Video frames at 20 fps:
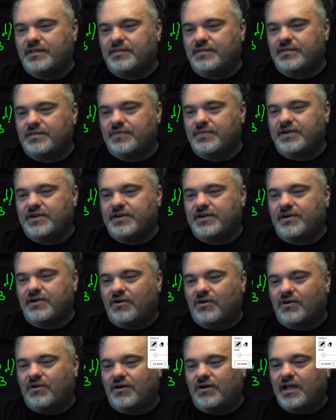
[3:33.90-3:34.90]
There
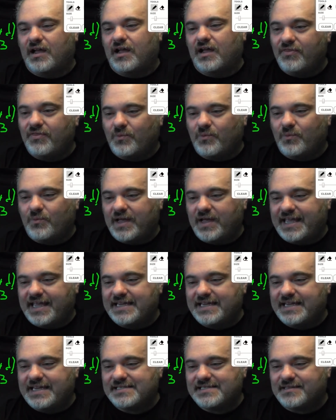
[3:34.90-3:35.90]
are other
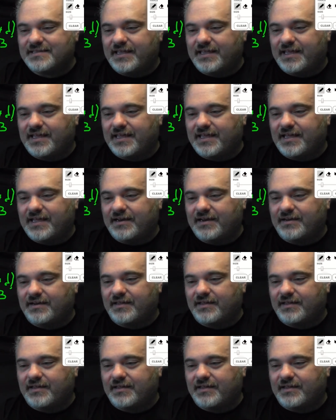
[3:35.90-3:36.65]
ways that